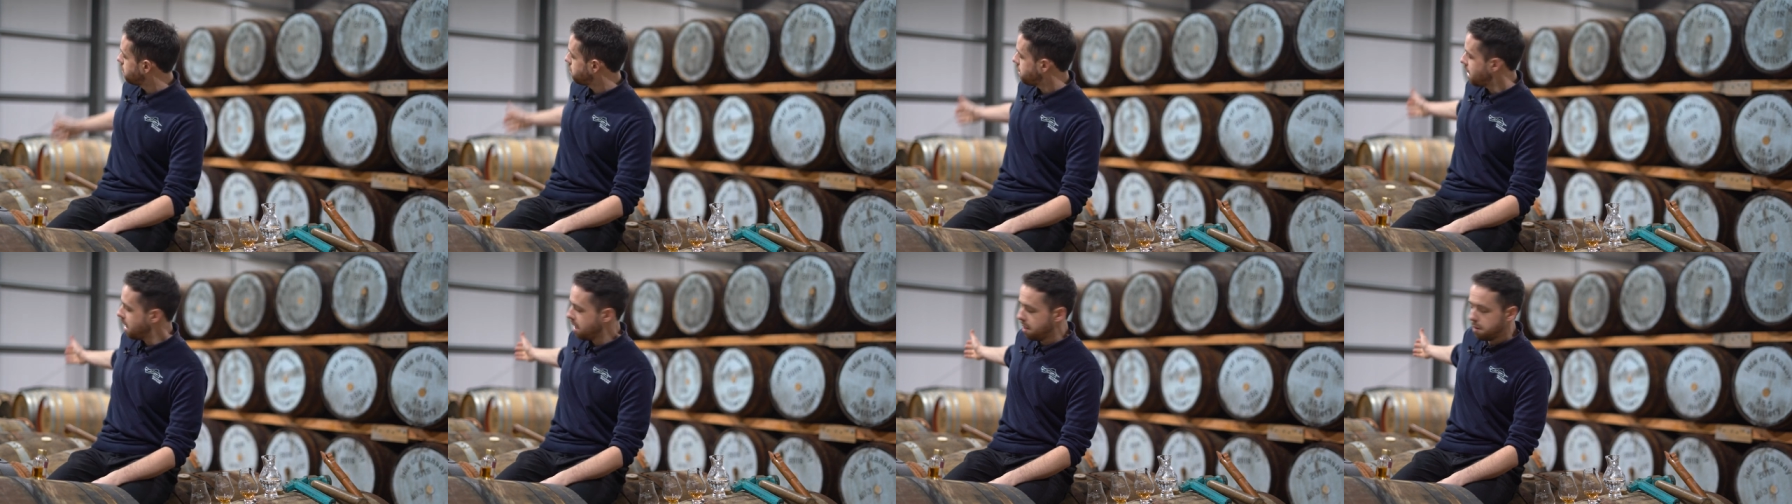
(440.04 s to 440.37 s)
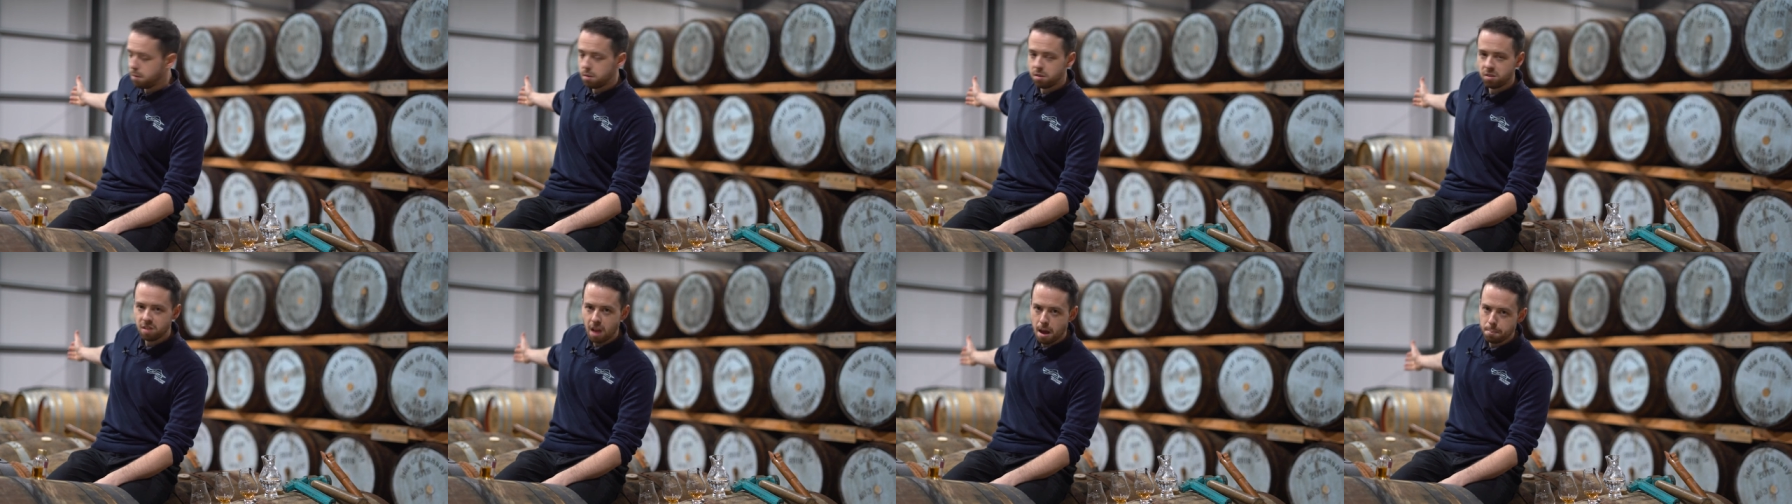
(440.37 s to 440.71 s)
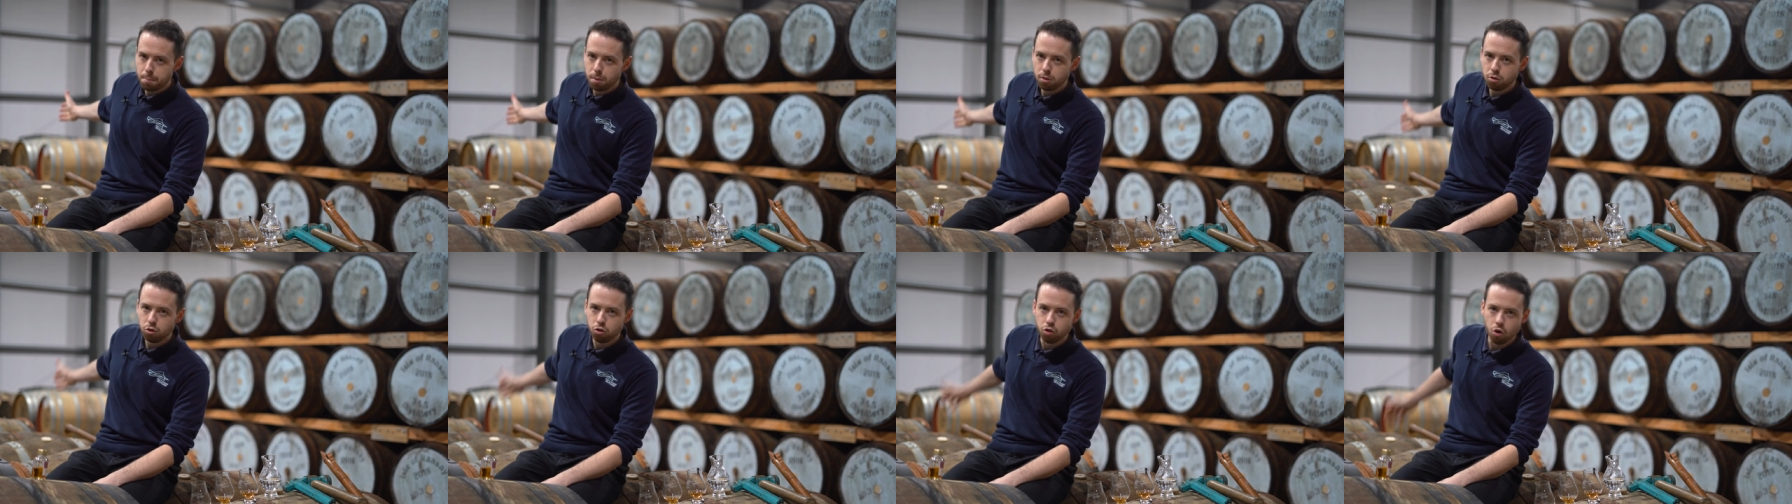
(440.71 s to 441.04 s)
I say,
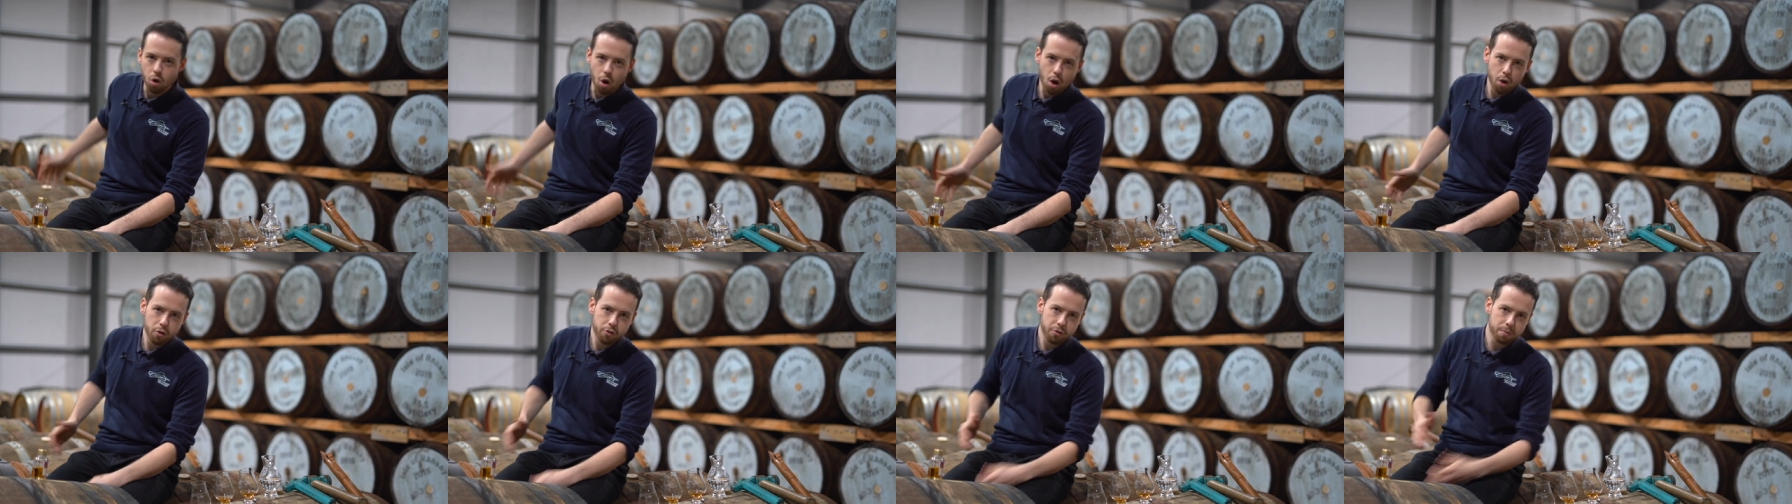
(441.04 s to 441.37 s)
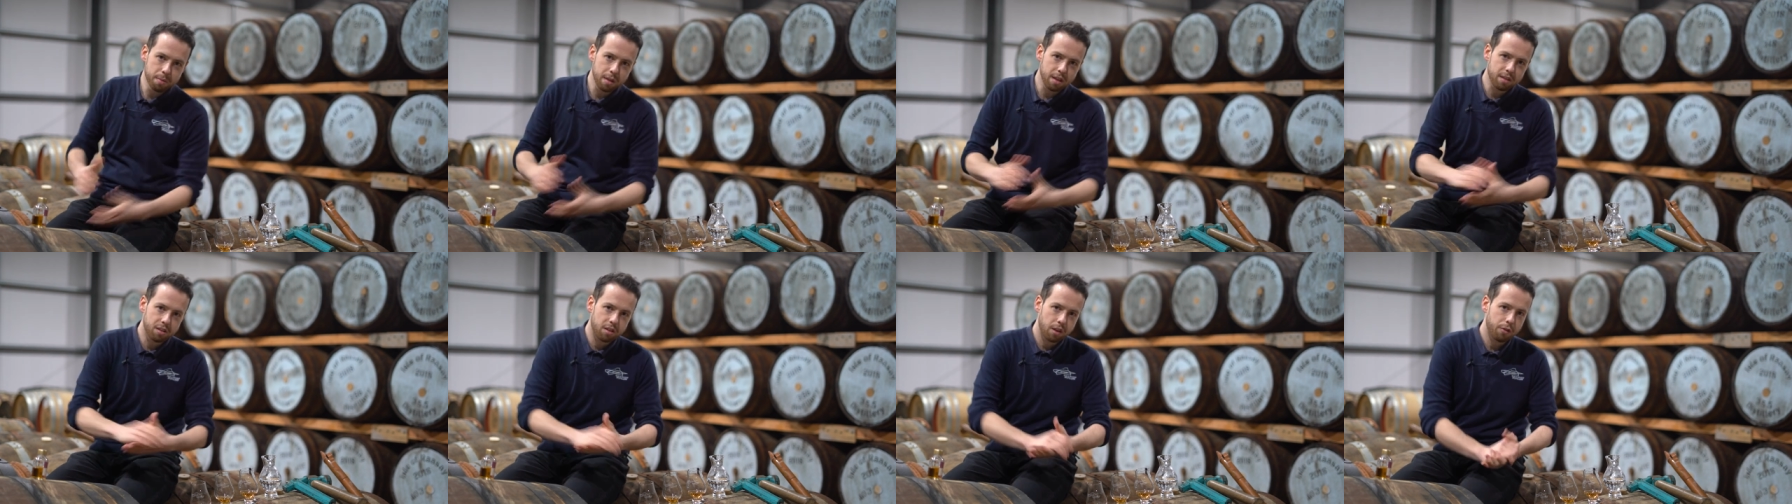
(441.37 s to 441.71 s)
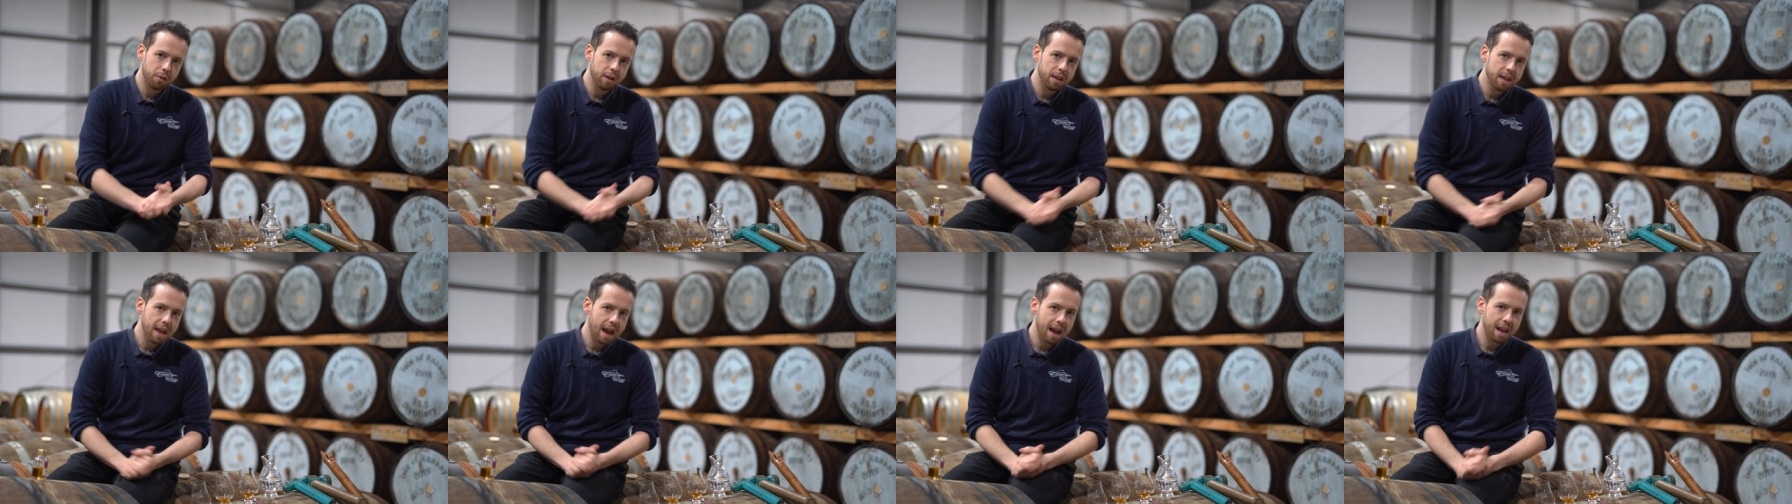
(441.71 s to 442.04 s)
samples drawn from these
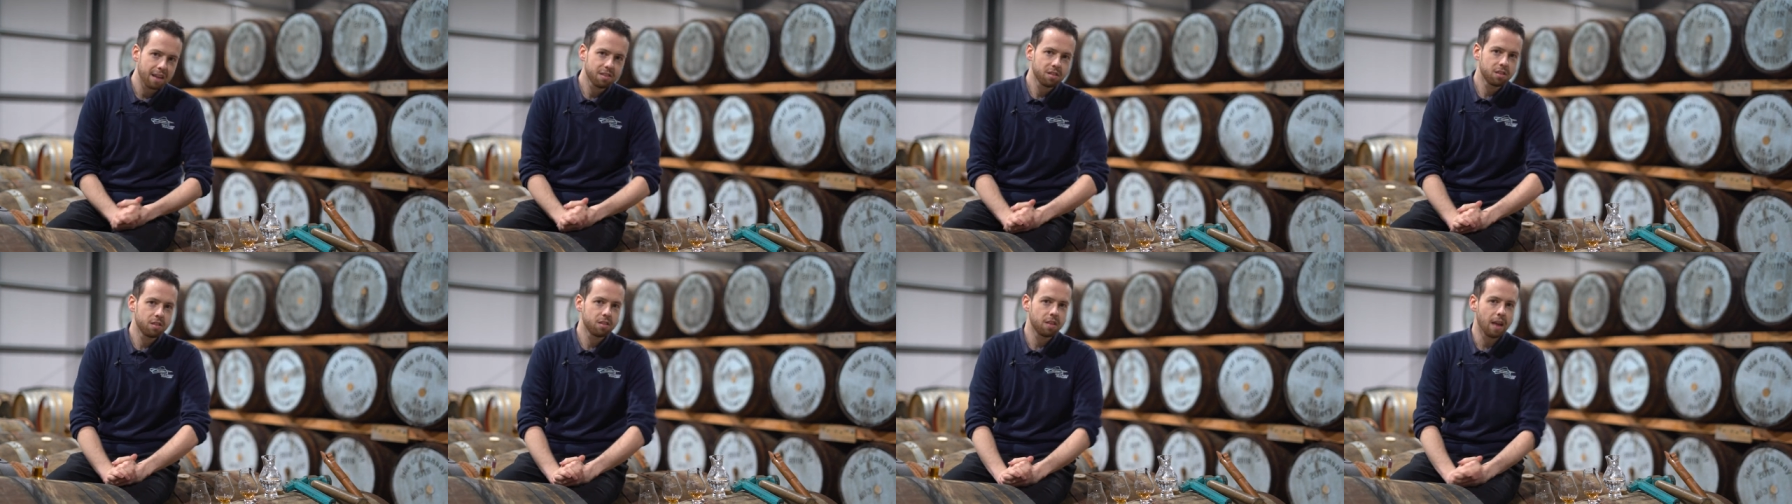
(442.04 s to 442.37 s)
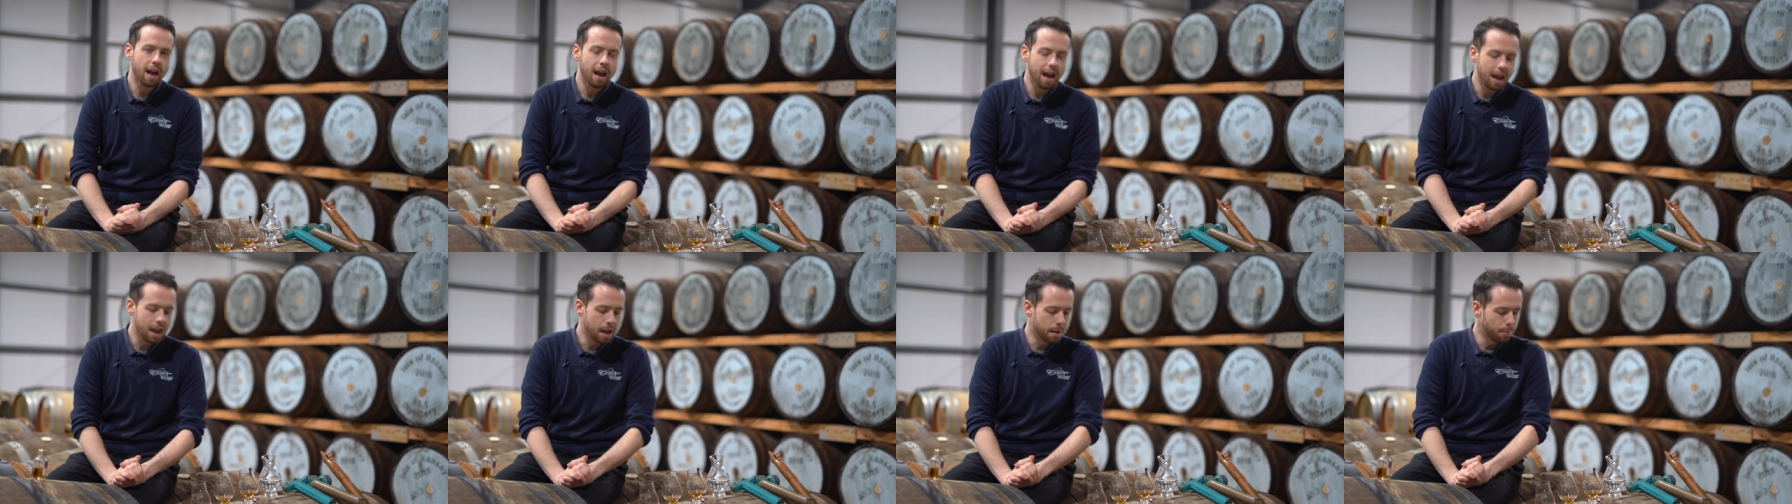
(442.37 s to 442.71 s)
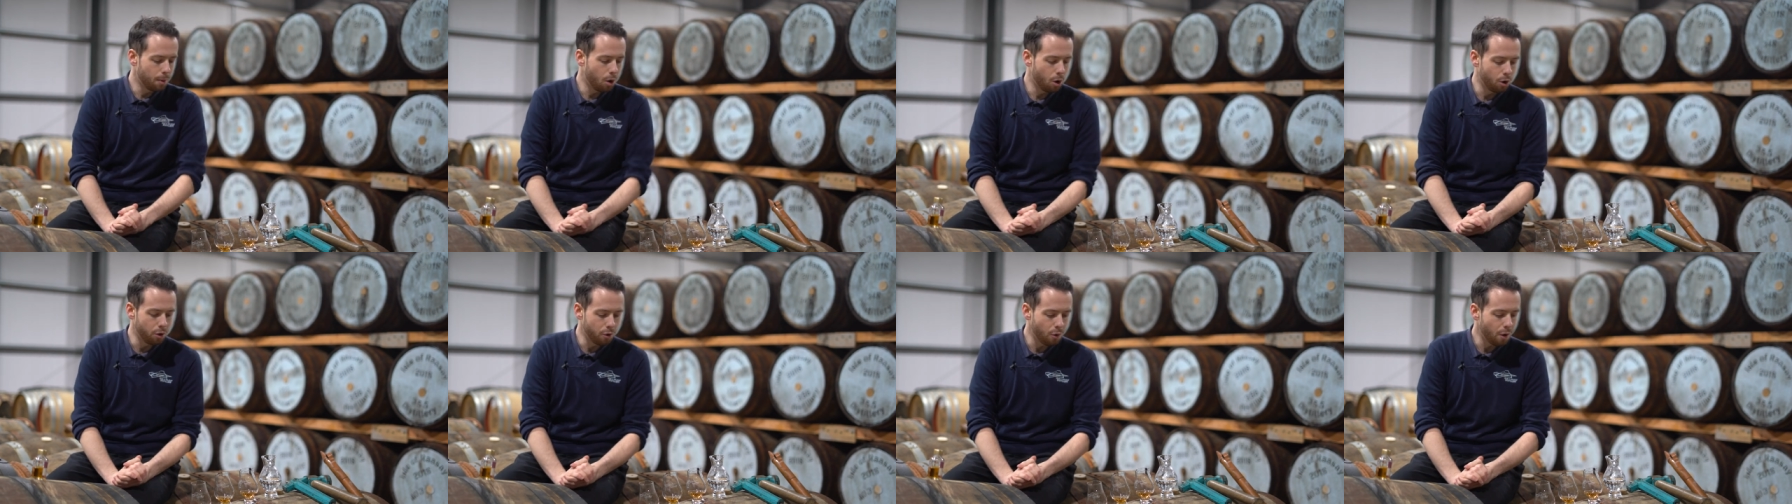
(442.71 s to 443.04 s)
different casks that I
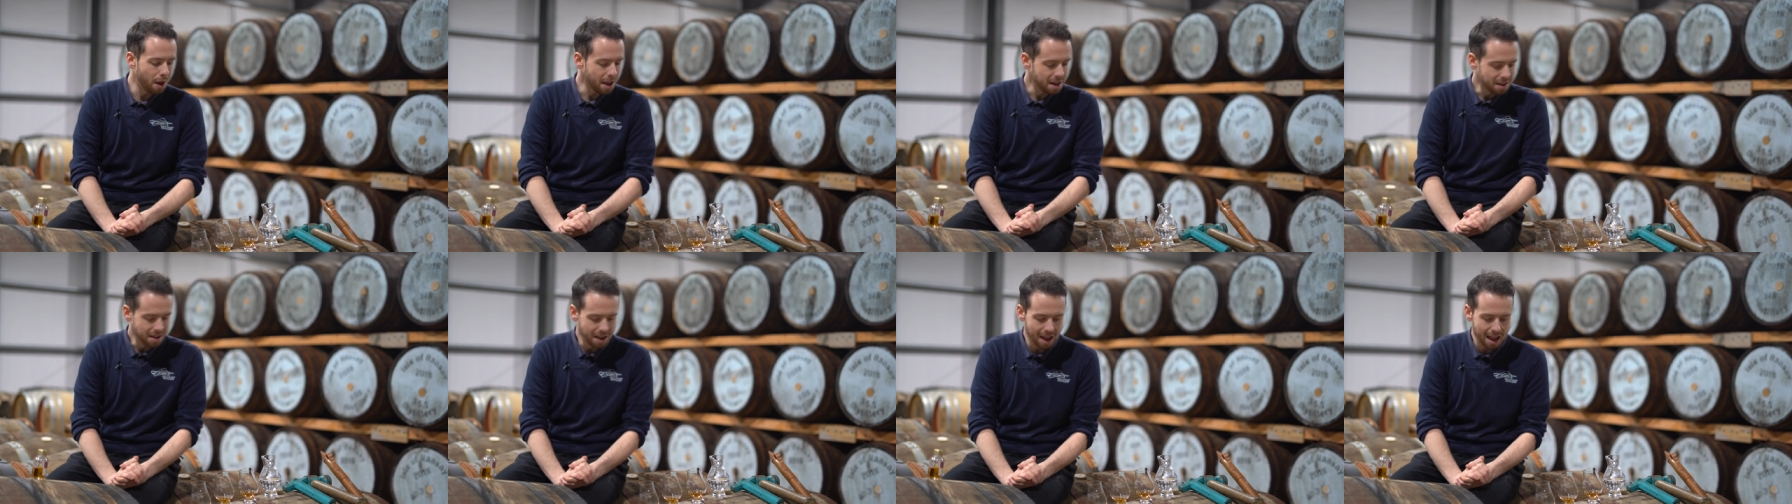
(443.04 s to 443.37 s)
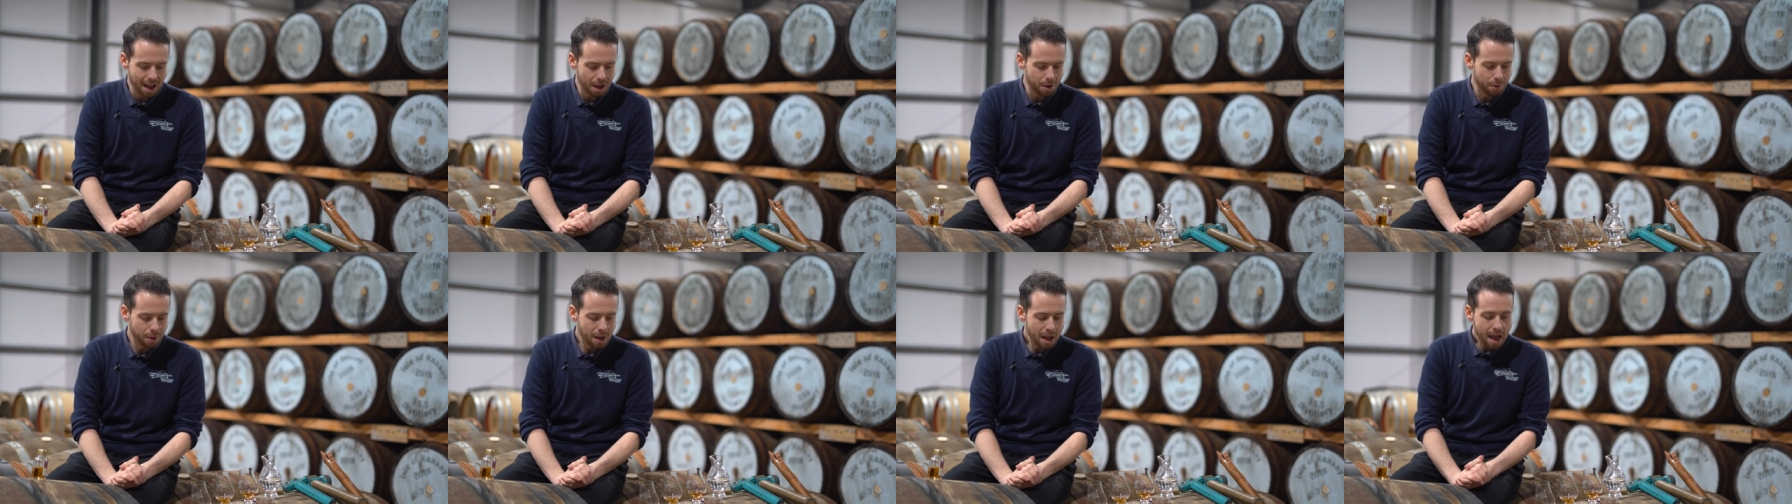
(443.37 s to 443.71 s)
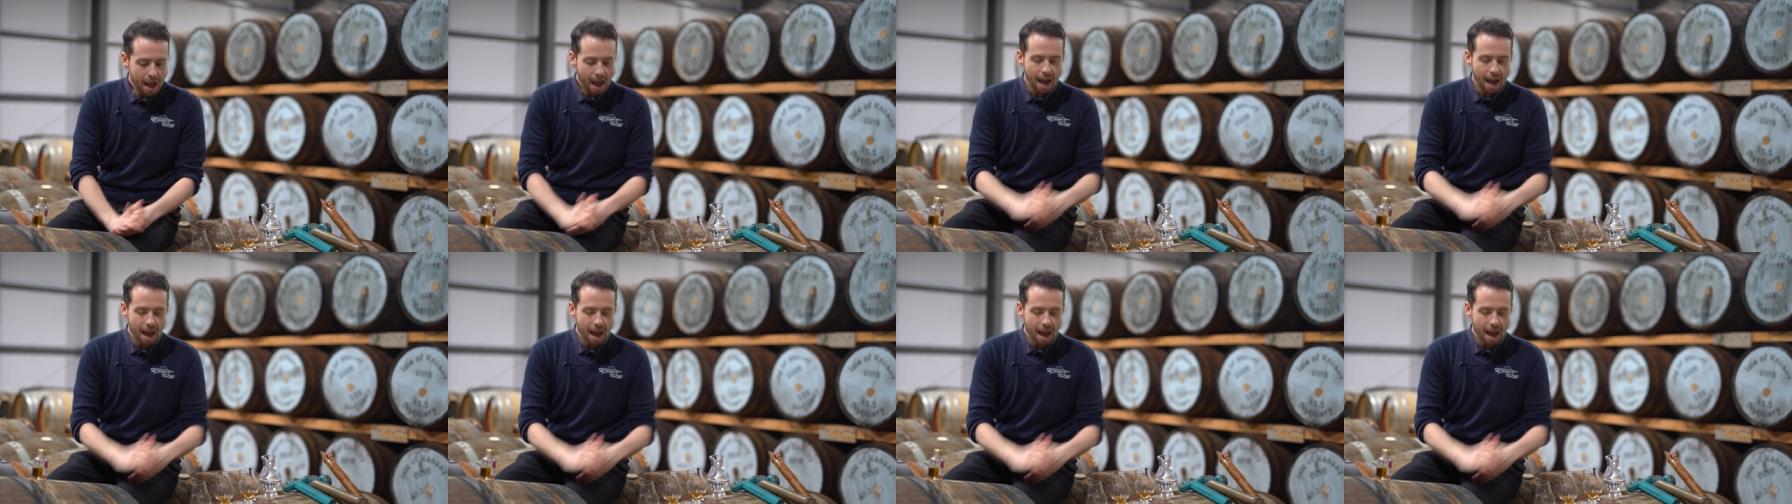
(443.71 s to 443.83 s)
am on right now.